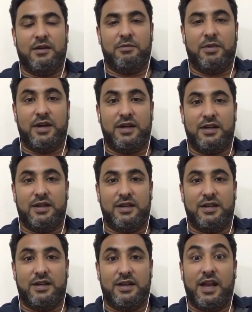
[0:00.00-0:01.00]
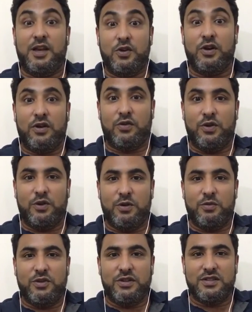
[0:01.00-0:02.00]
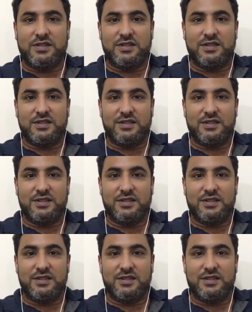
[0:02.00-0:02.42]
But can you control your emotions?